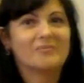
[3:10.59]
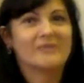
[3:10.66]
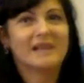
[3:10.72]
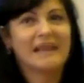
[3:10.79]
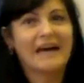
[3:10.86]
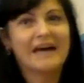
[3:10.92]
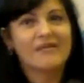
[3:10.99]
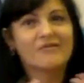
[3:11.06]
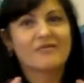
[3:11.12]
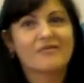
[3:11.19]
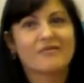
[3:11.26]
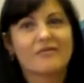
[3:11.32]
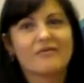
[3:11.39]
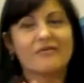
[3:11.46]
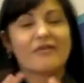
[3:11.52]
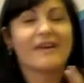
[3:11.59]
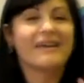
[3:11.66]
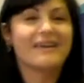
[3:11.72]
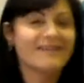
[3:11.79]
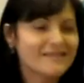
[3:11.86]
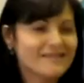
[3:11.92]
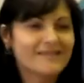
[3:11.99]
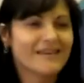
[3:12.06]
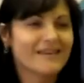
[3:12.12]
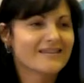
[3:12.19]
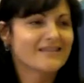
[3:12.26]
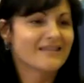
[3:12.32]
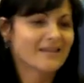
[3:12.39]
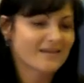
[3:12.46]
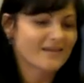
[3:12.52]
life phase that
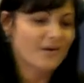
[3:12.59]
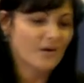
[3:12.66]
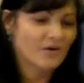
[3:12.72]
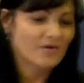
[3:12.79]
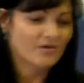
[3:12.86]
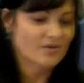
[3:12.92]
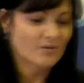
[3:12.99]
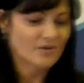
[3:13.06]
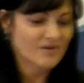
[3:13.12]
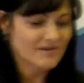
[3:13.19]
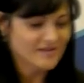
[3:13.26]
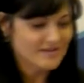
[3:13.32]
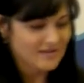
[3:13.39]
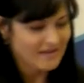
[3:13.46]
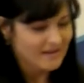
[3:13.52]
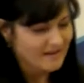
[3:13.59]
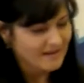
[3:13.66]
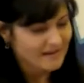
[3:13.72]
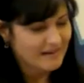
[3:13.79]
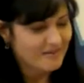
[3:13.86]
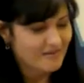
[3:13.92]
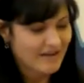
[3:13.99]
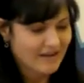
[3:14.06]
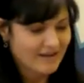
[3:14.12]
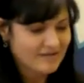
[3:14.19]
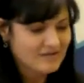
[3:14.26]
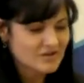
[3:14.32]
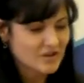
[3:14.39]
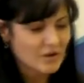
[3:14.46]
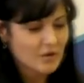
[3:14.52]
the author was living.
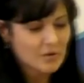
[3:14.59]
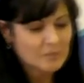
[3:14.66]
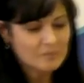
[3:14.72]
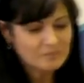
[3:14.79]
So,